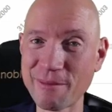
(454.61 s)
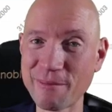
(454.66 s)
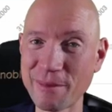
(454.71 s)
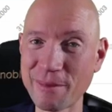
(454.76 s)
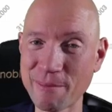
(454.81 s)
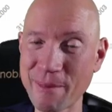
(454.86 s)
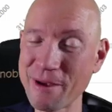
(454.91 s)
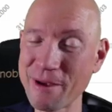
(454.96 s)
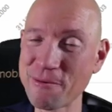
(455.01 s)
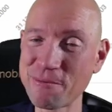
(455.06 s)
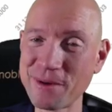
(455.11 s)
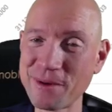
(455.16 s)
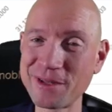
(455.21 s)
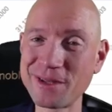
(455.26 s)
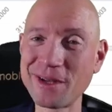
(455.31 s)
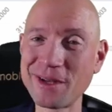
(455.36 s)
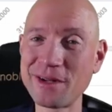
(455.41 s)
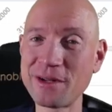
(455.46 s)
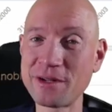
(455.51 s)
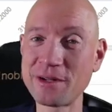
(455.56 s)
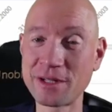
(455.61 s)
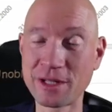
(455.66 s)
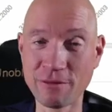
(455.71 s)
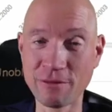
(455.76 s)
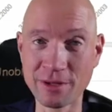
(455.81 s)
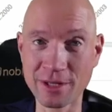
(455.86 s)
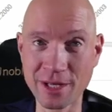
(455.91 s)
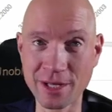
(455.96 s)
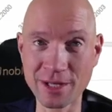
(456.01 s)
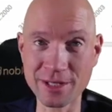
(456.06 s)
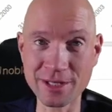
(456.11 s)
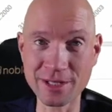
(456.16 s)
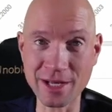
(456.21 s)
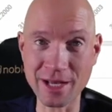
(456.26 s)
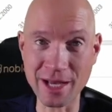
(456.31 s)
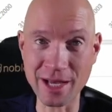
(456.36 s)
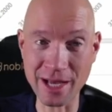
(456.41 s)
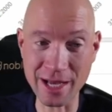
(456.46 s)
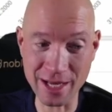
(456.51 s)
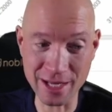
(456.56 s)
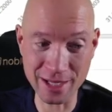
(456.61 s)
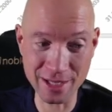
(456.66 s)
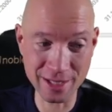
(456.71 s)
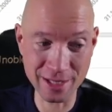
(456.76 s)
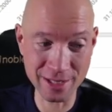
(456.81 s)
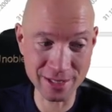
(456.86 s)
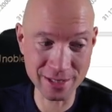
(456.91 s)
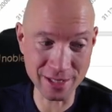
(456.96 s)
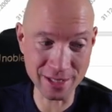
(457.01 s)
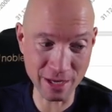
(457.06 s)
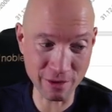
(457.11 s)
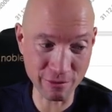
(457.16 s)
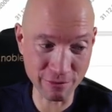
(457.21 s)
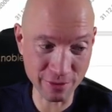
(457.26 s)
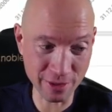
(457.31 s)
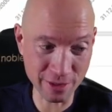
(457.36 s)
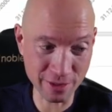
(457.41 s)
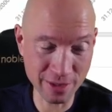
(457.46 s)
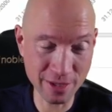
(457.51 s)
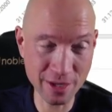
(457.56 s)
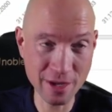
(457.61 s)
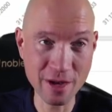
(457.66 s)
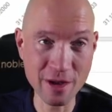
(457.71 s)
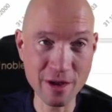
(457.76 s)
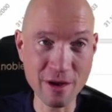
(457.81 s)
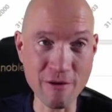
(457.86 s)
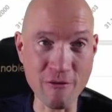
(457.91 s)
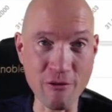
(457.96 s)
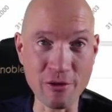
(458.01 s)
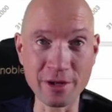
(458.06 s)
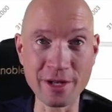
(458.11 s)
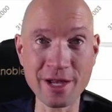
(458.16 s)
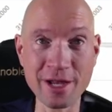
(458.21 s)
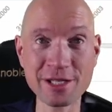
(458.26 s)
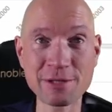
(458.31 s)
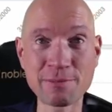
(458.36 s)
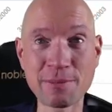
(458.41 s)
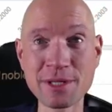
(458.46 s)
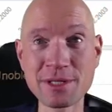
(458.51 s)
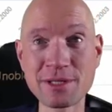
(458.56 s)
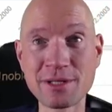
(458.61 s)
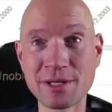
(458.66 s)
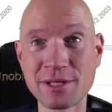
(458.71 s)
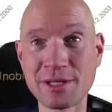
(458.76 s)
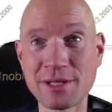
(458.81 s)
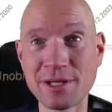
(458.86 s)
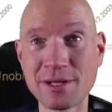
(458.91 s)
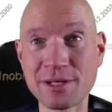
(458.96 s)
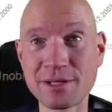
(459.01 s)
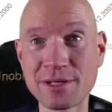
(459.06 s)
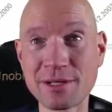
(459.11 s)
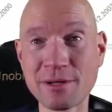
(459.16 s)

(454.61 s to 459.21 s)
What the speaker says: In my opinion, dividends are safer for the next business years.